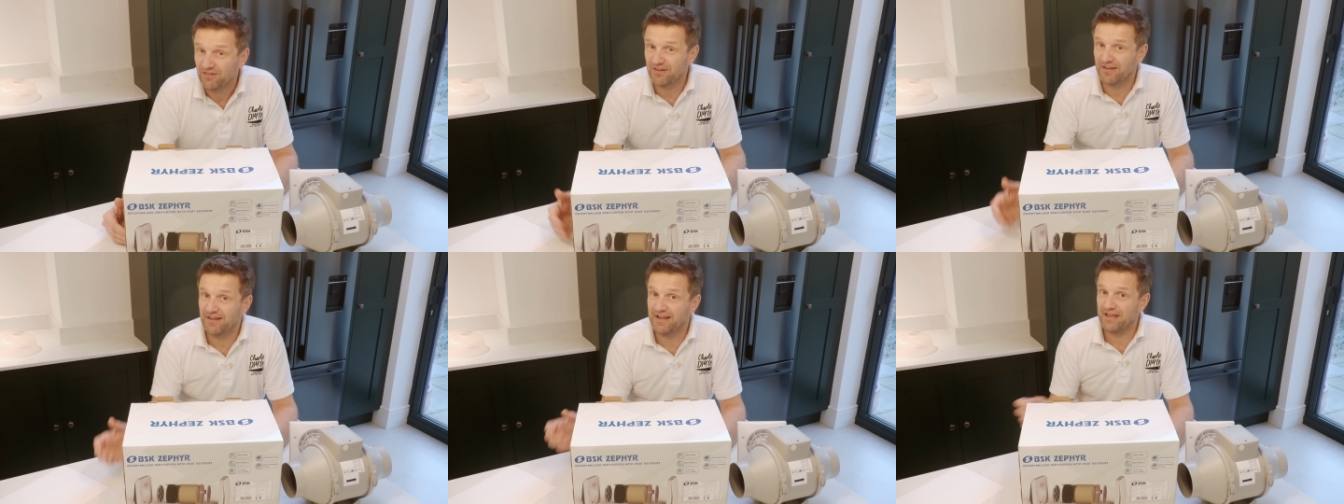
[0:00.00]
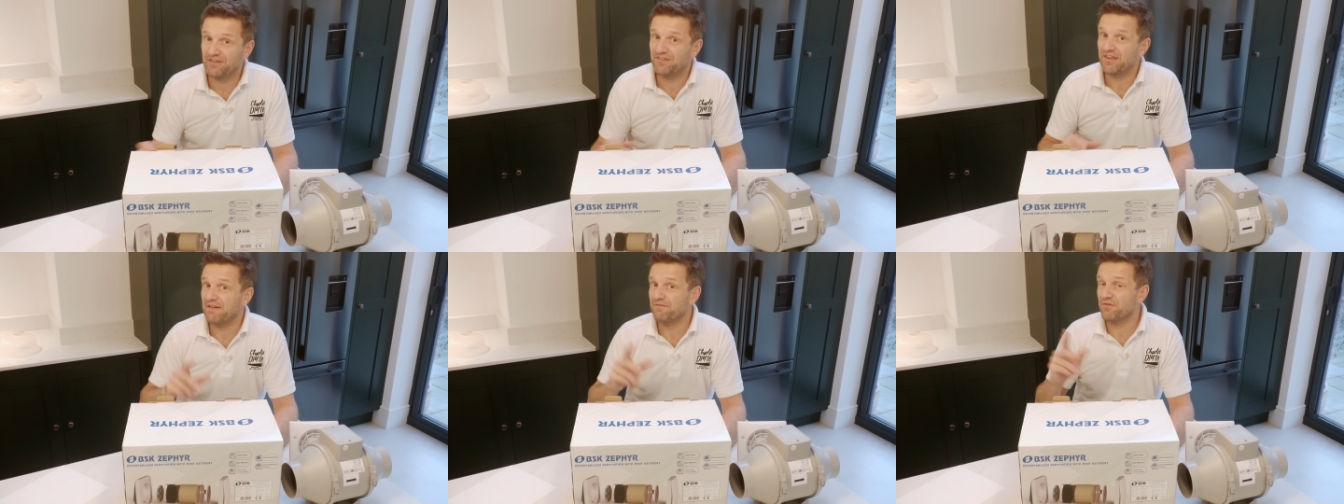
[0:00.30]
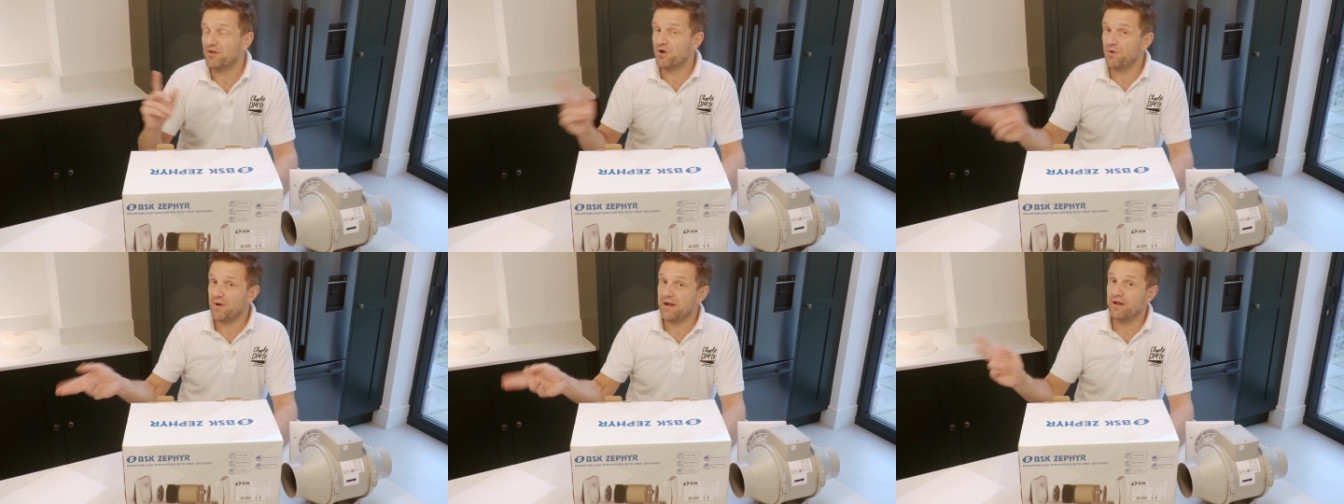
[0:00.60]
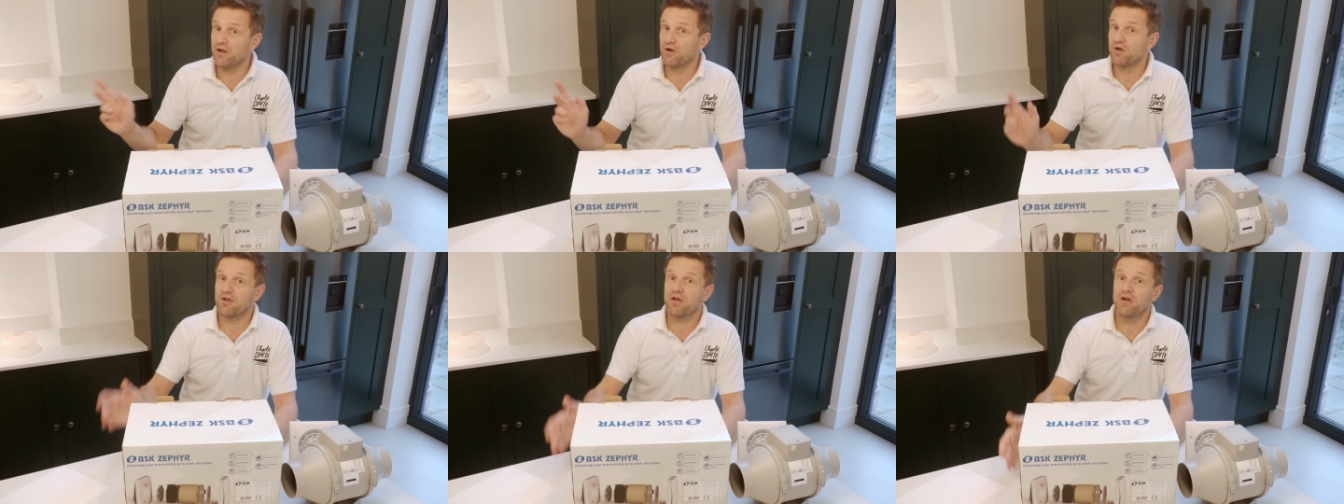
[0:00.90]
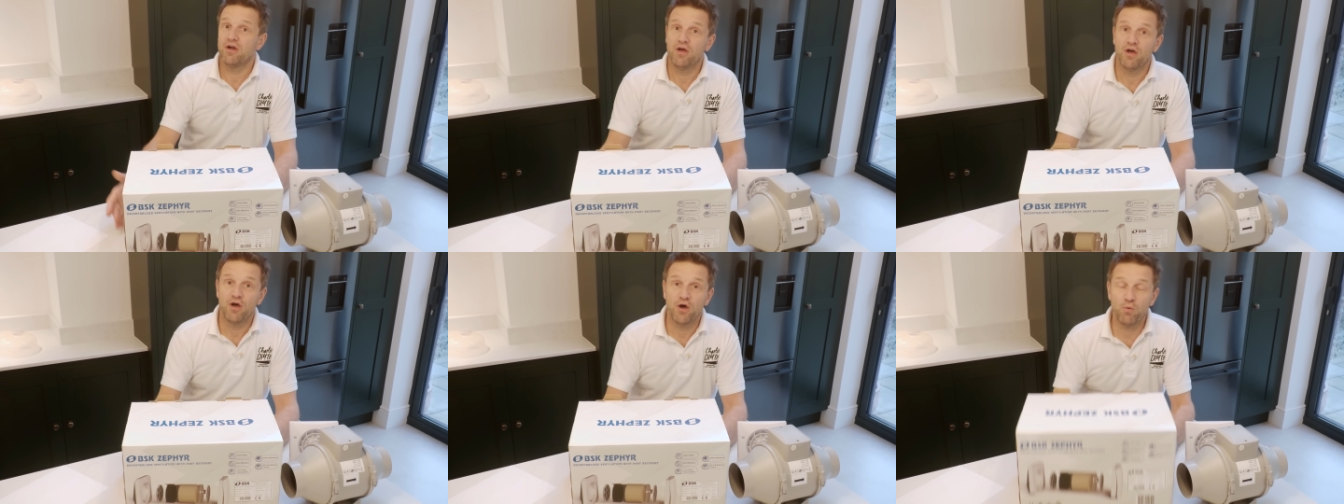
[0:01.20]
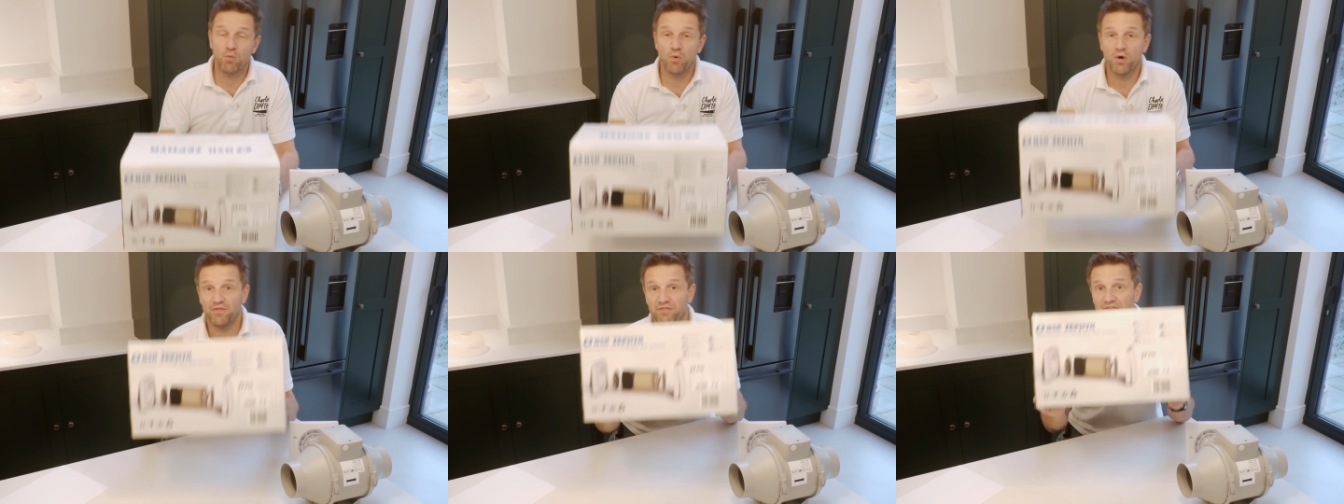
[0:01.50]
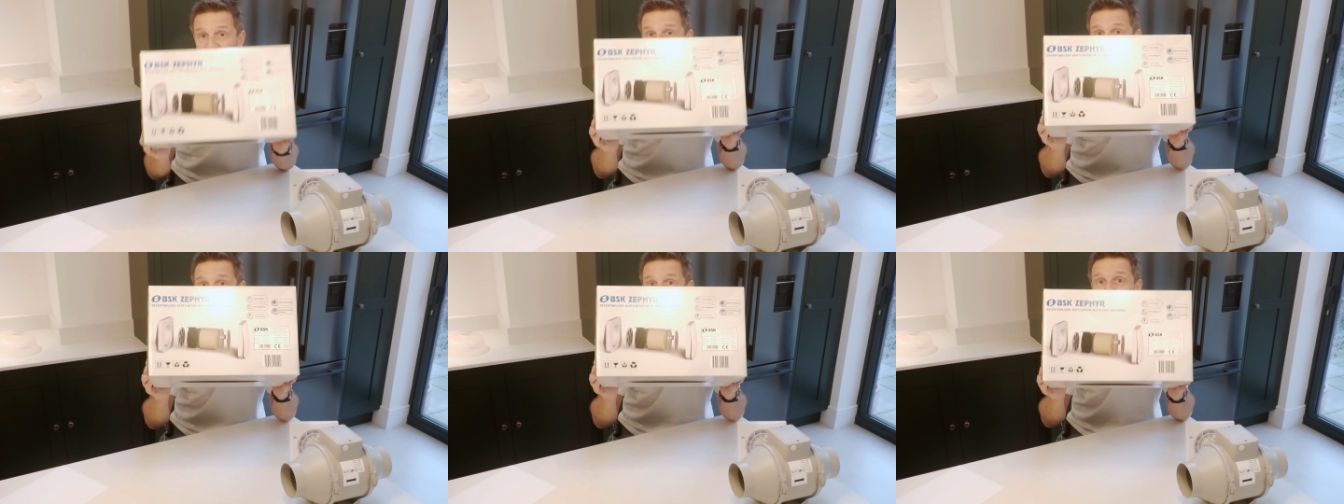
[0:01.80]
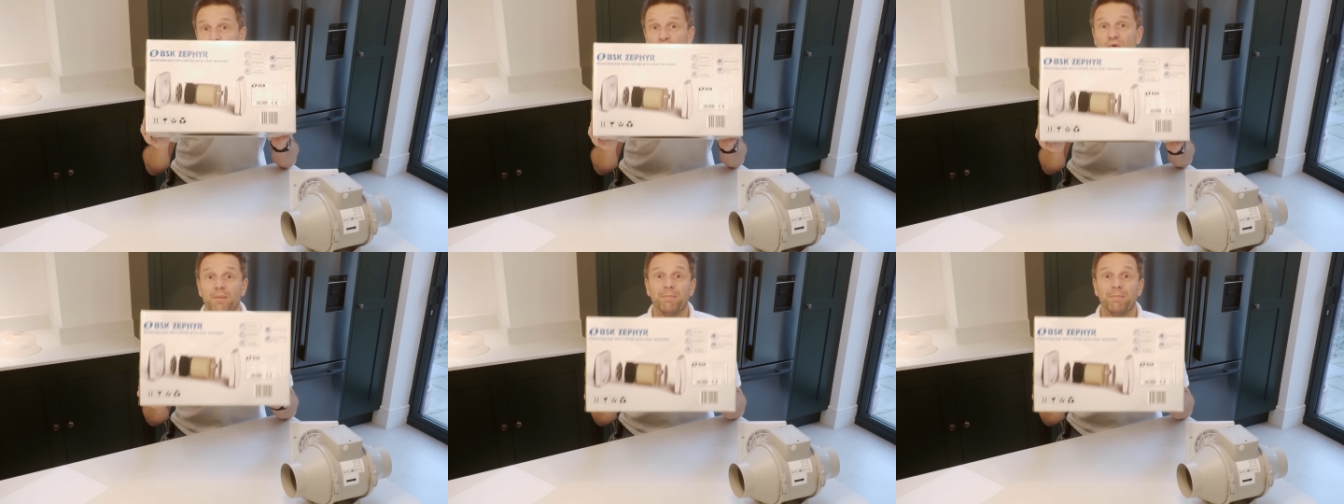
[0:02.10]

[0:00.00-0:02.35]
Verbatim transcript: so let's have a quick look at what this is all